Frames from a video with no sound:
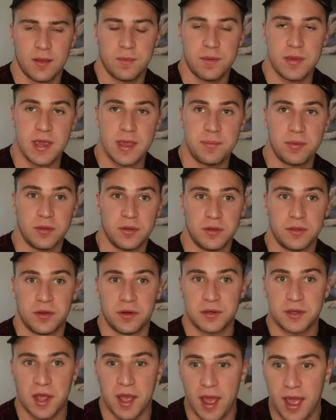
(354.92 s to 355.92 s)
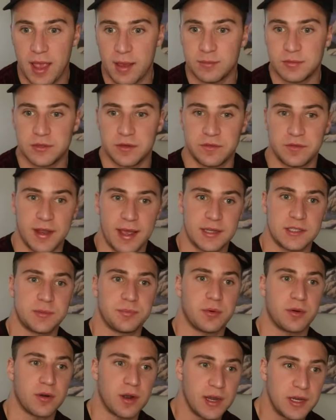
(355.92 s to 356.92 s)
People in their times of
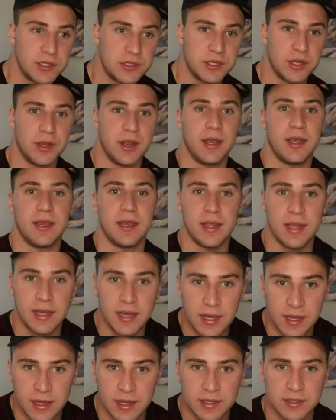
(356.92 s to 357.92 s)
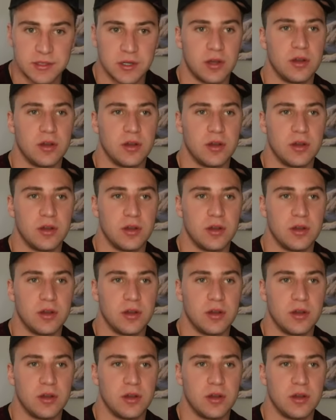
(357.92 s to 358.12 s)
desperation and neediness,